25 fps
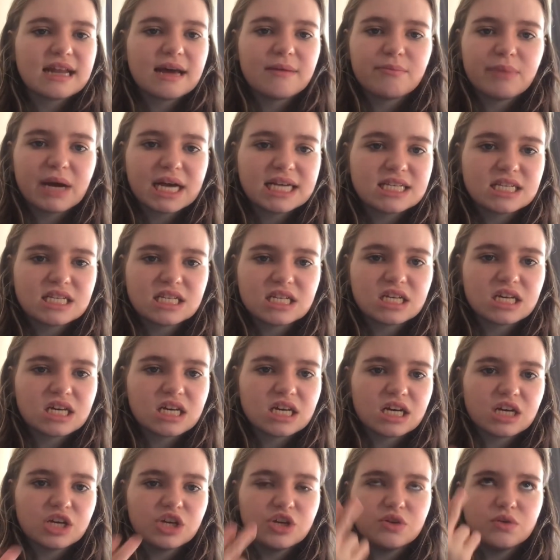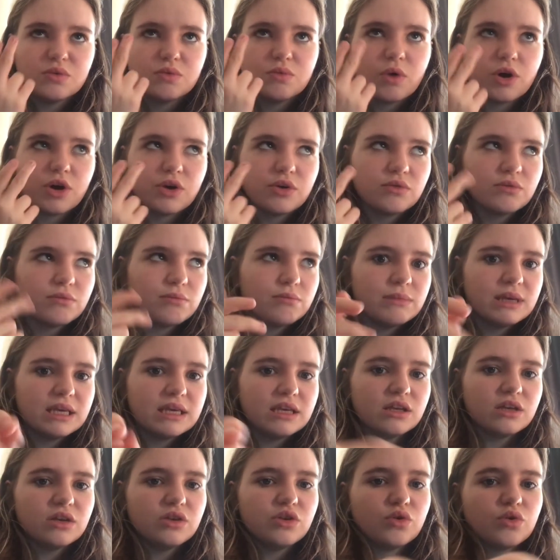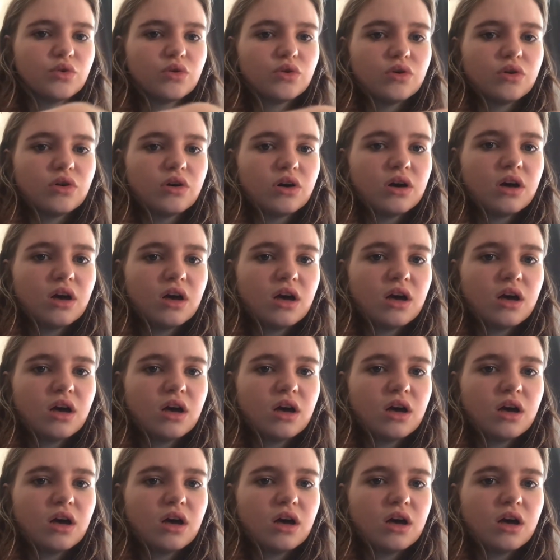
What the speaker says: ambassador who won't meet your